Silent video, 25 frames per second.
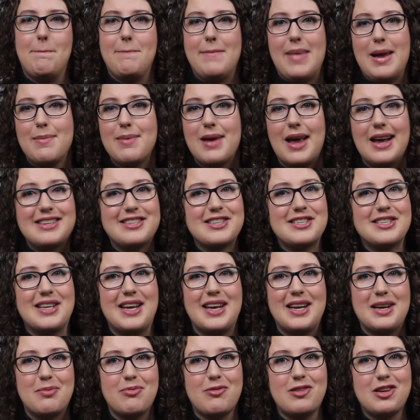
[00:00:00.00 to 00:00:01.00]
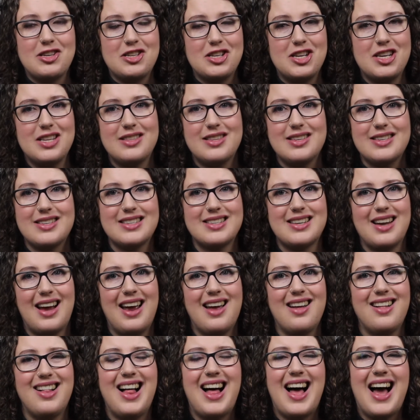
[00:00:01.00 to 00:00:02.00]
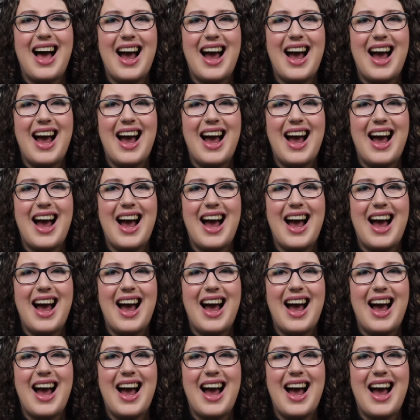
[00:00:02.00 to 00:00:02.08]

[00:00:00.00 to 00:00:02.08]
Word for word: Maybe I just can't appreciate this style.